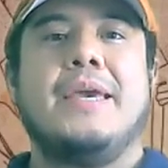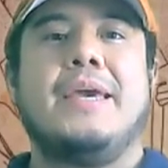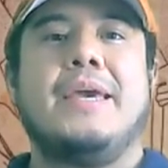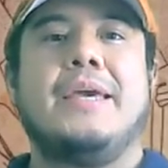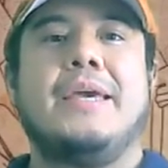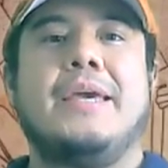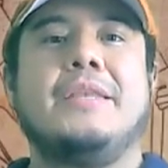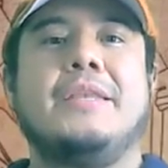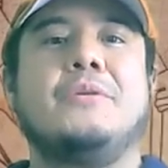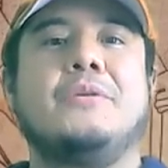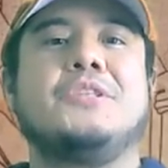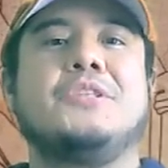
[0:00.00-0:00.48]

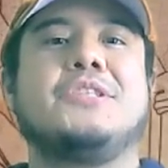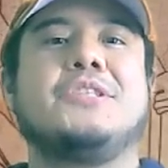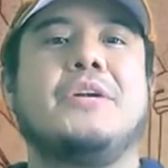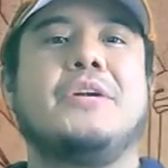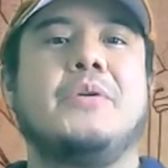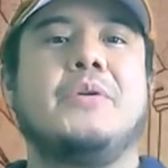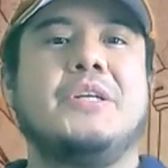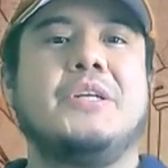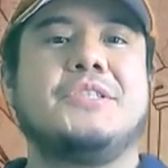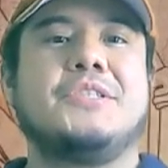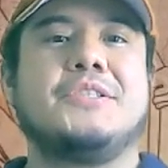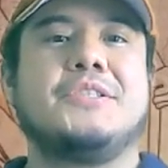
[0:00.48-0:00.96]
And there is a
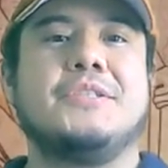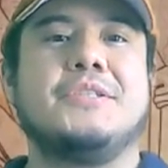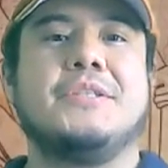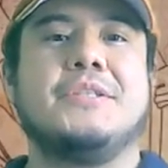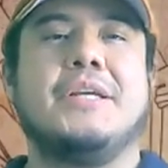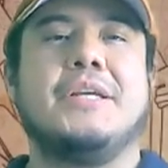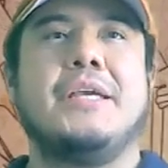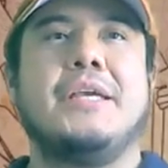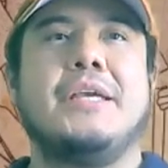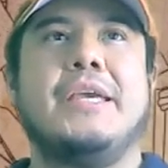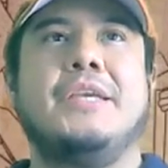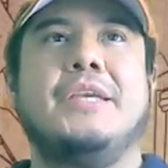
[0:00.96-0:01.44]

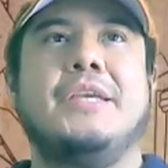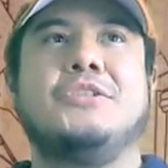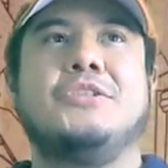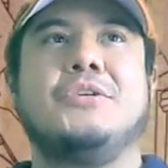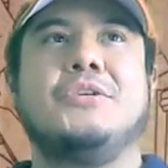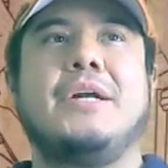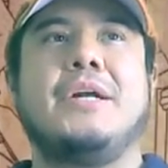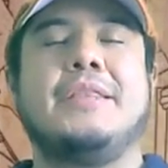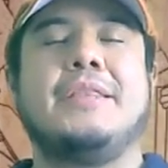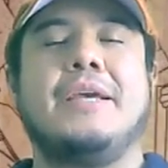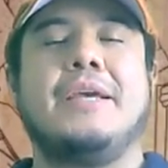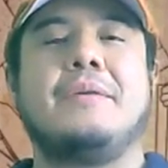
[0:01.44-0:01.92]
reason. In
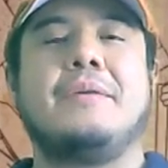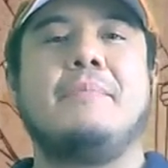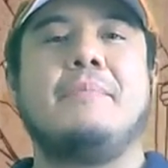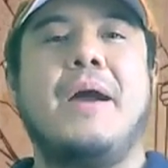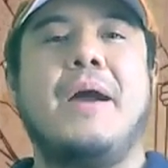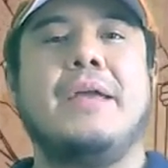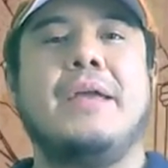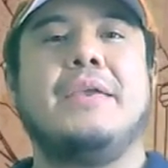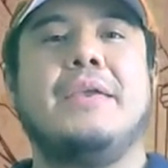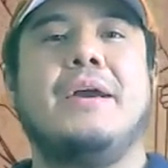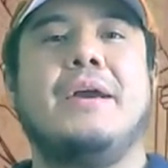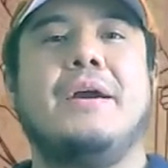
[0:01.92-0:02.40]
Yucatec
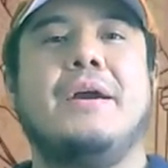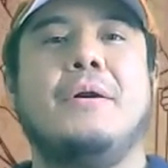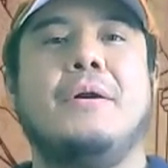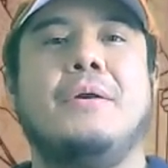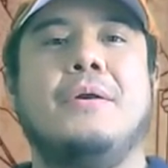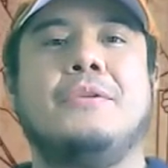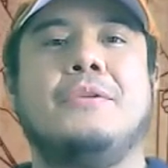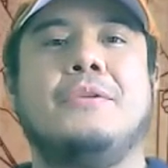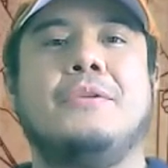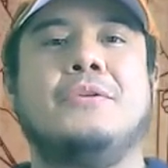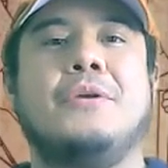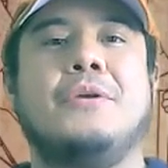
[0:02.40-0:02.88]
Maya,
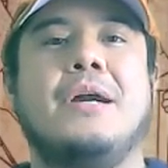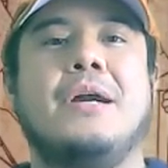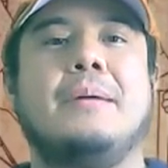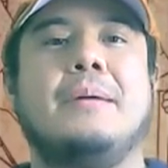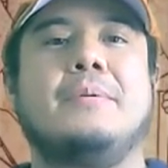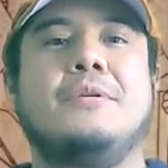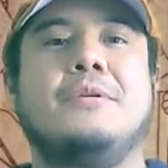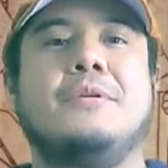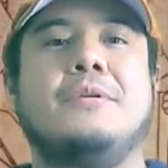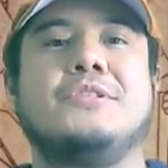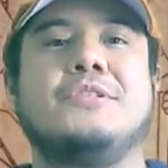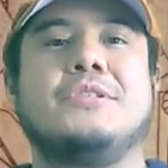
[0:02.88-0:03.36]
you
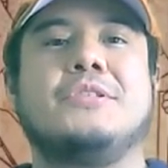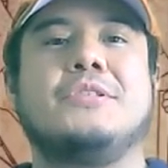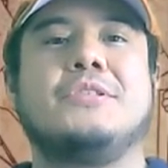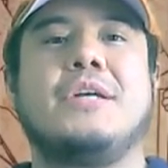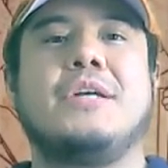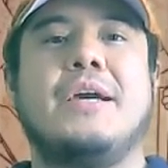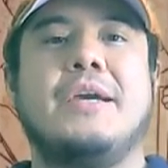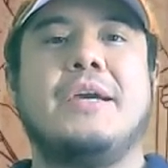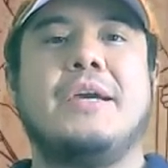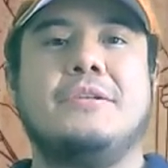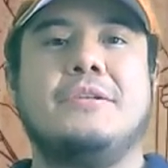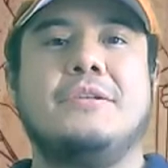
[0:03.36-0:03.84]
have also
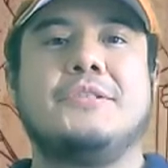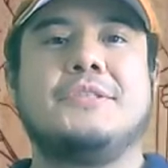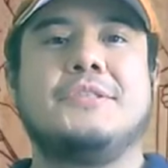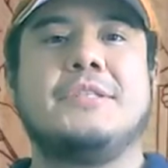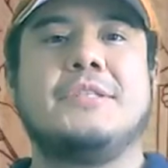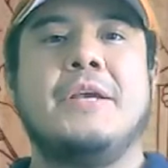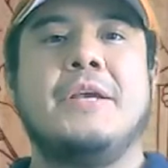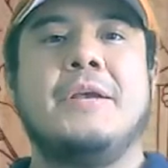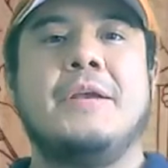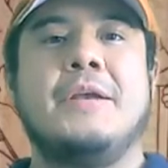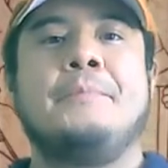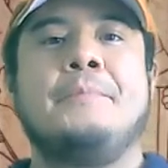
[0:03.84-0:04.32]

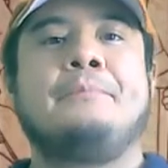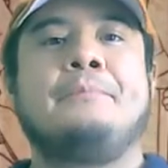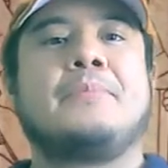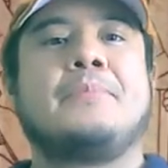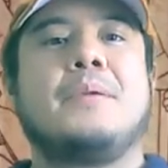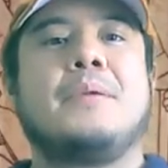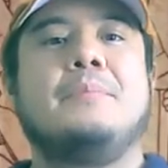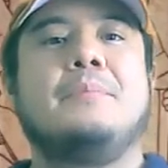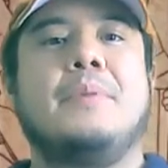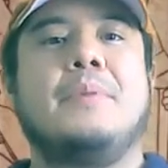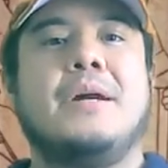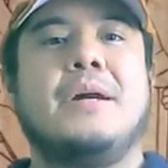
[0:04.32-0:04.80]
titles.
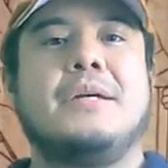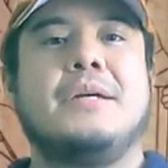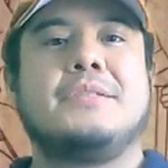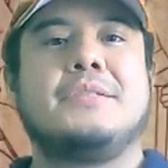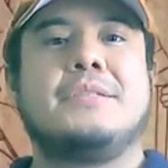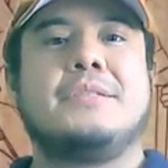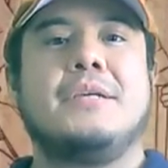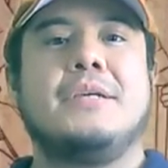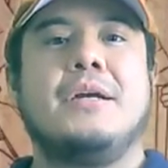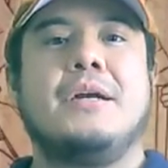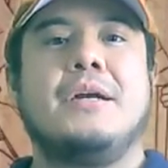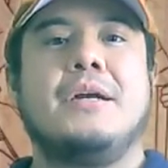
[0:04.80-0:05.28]

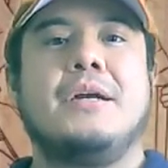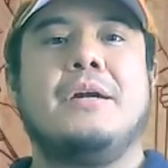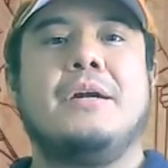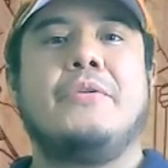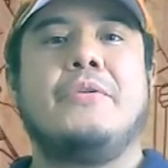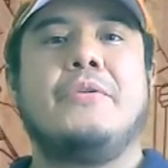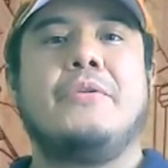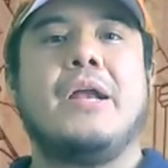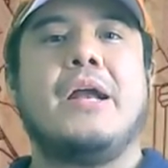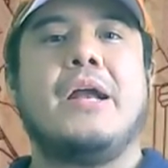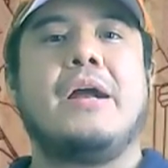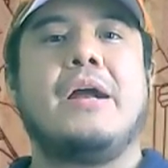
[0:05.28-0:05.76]
But
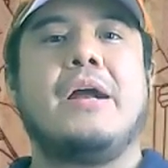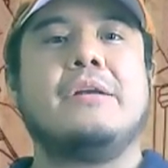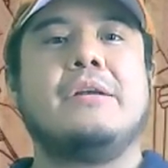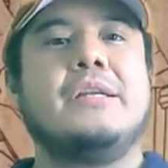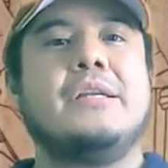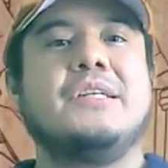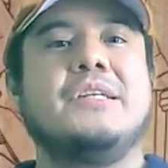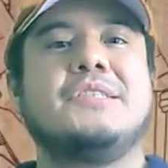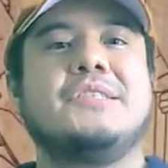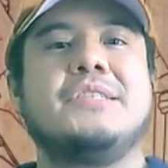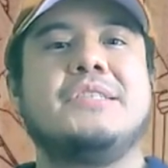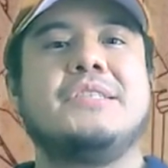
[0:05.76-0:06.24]

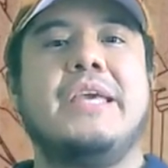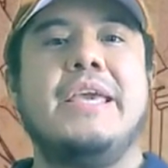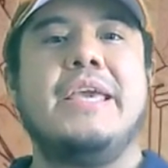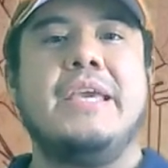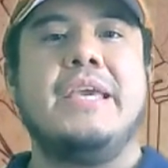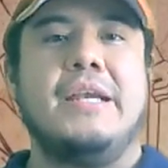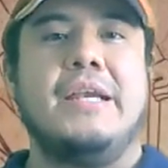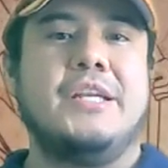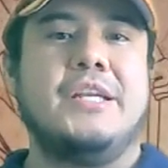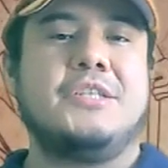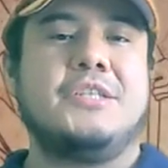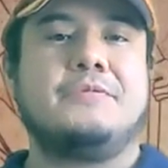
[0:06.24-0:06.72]
regardless,
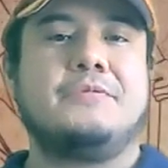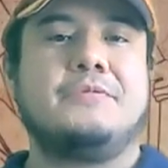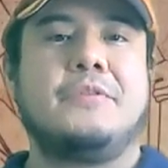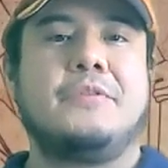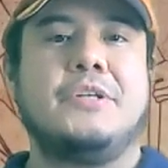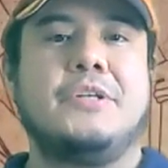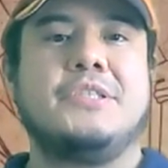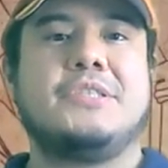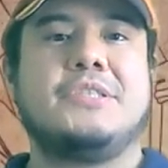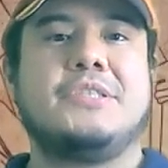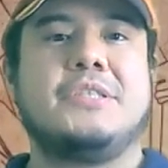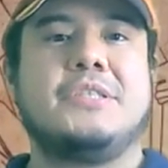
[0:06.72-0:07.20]
English, for
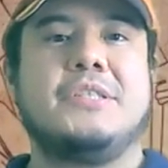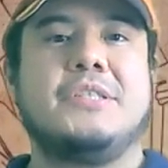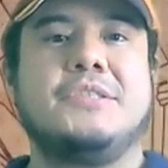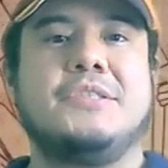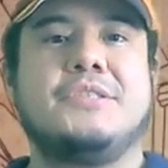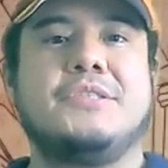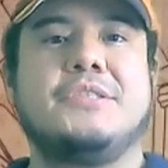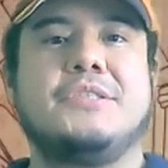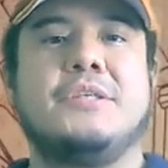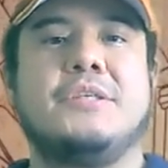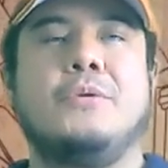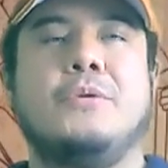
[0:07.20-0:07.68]

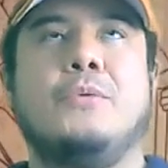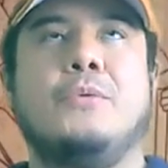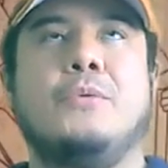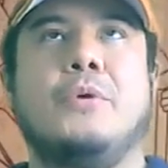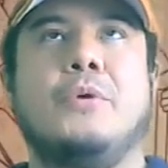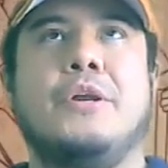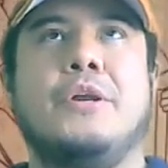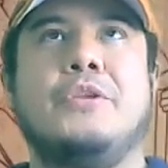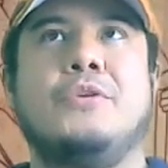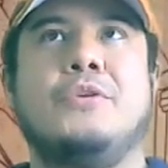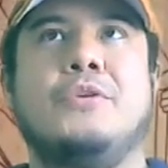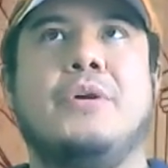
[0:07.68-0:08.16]
instance,
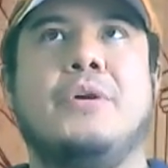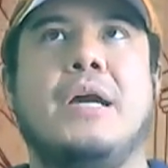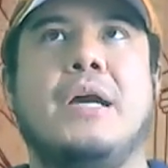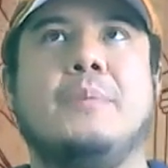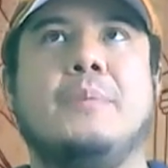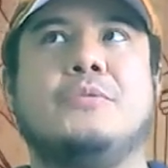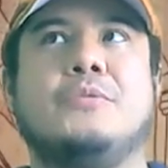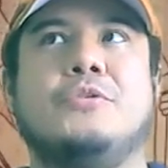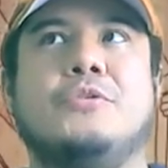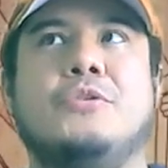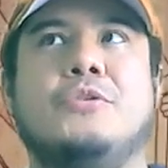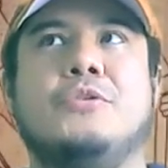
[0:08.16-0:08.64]
where you
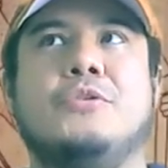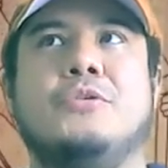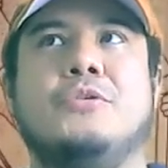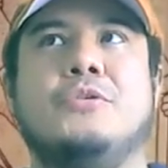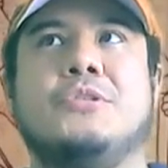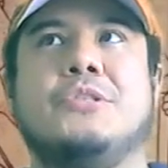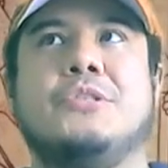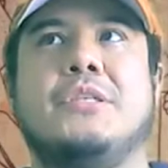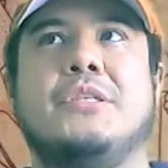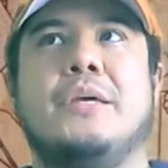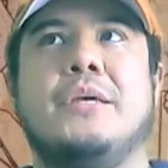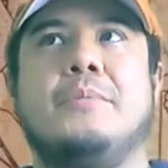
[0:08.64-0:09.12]
have to
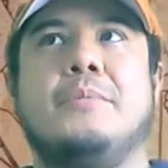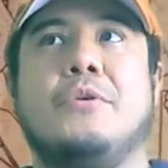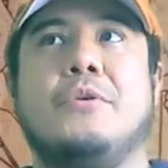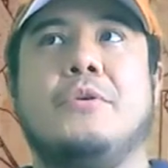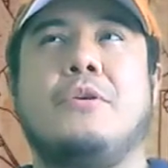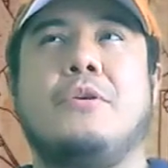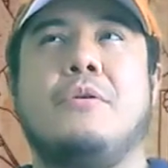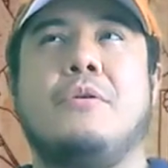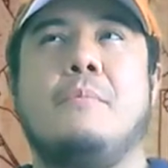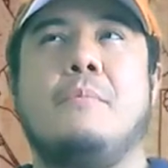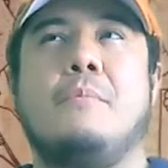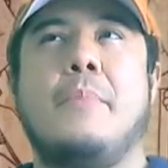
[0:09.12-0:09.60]
use them or
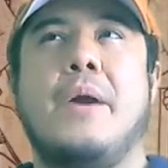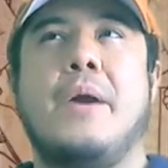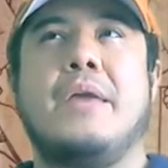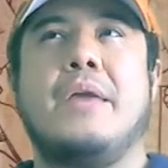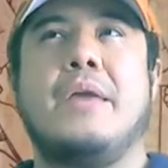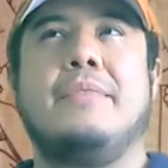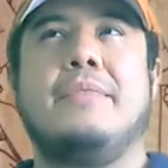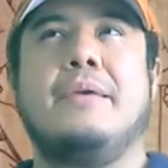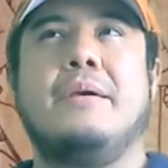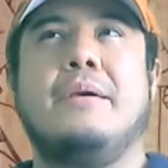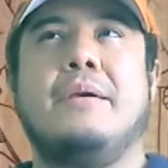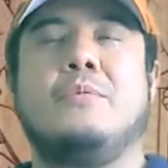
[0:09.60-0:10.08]

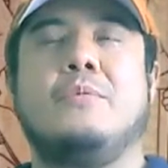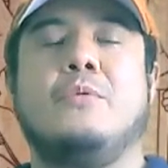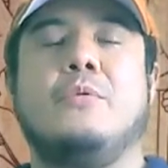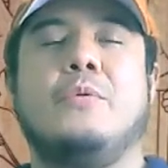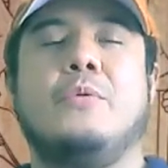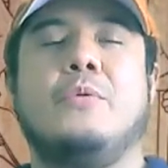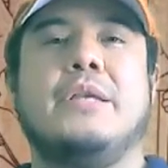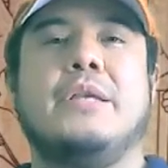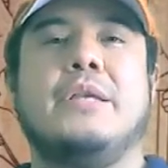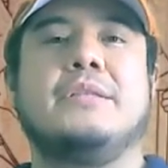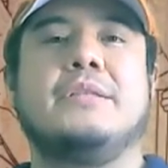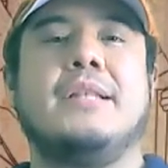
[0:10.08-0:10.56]
combine them
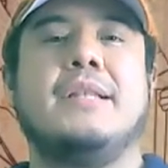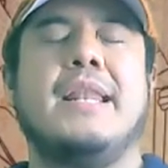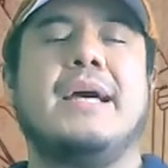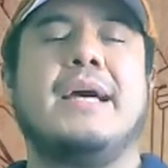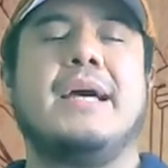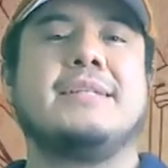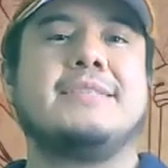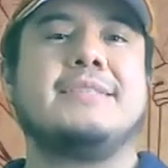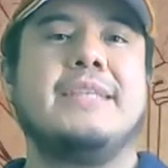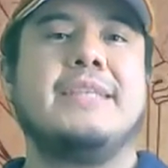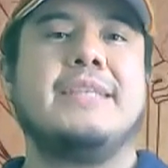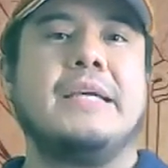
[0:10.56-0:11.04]
with
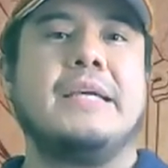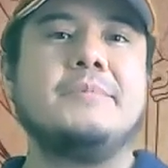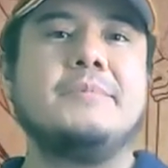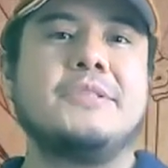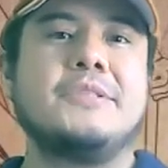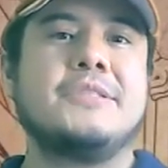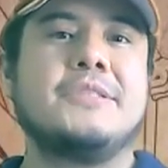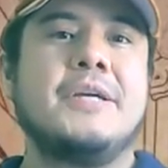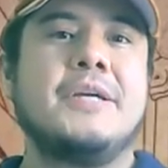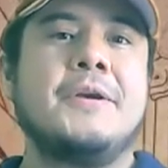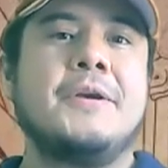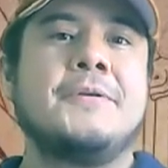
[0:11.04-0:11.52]
last
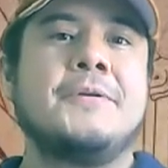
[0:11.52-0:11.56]
names,